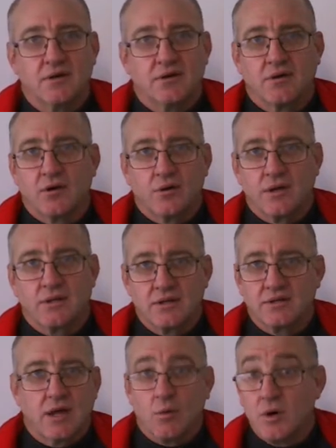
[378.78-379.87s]
knowing
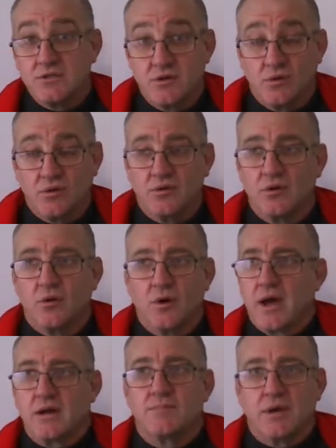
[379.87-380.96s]
that there was a law. The law
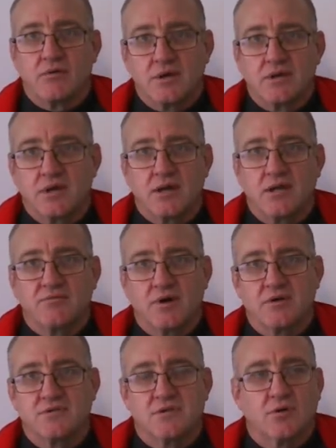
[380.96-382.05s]
hadn't been written yet. He
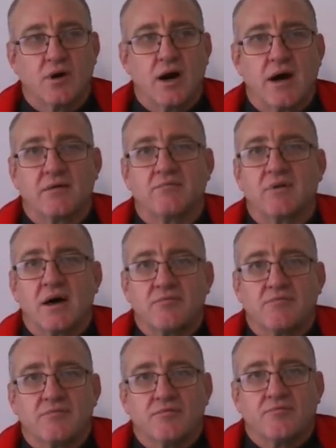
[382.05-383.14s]
follows the law out of love
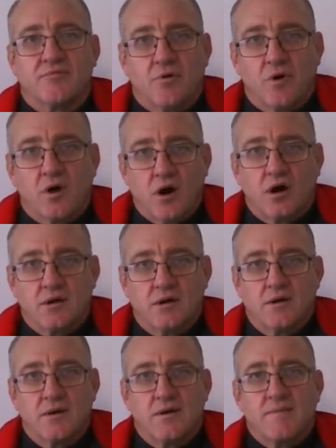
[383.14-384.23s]
for God.
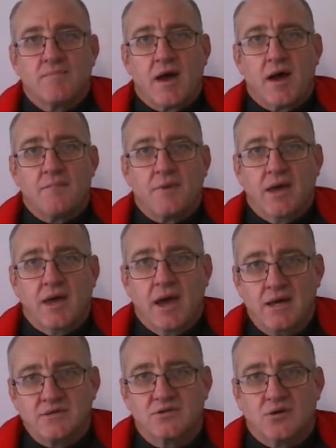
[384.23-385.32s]
He
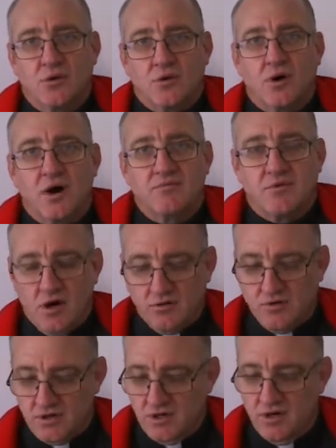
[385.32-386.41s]
has the law of God
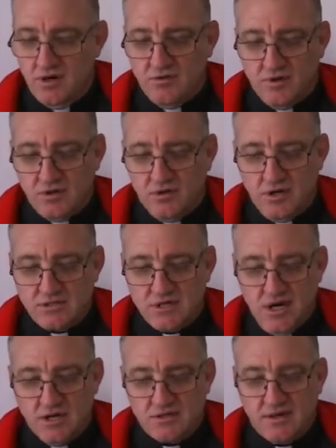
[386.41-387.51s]
written on his
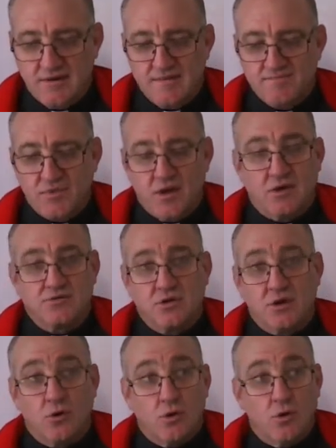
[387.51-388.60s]
heart. And so
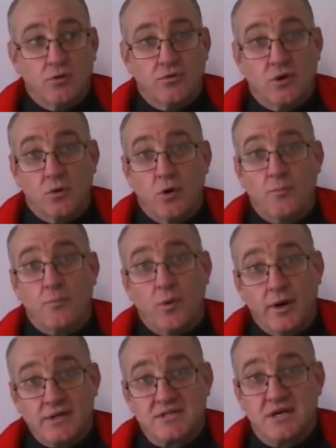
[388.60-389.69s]
the law
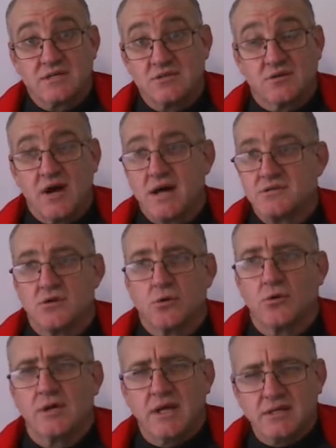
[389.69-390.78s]
points us to Christ. The law
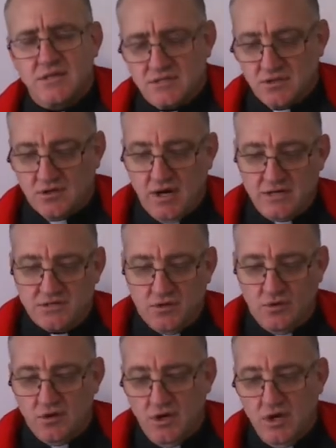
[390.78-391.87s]
leads us to Christ.
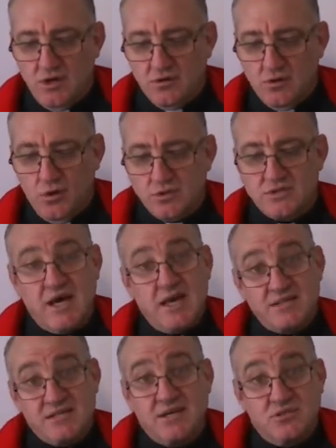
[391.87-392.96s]
The law
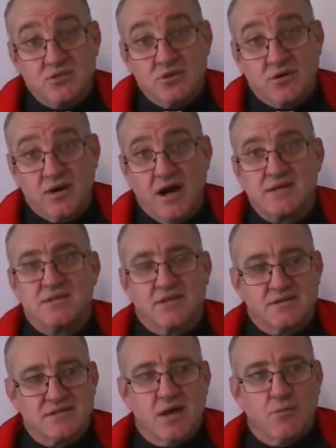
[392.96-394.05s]
takes us to Christ in the
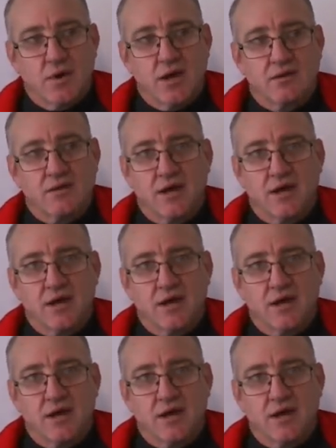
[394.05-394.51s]
same way